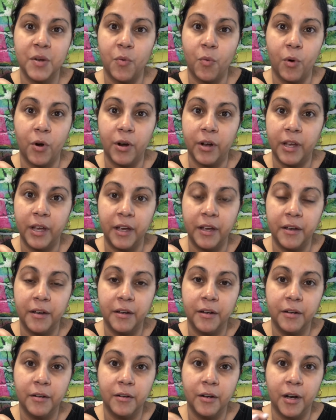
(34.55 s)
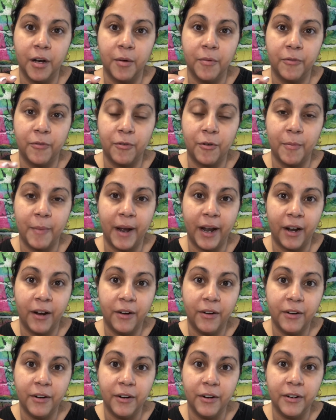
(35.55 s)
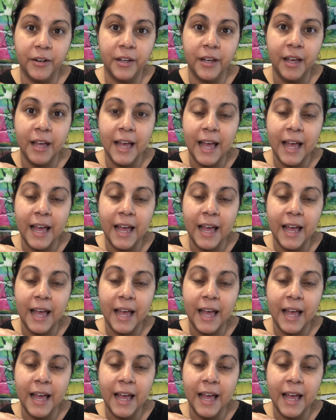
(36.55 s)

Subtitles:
working for my herd.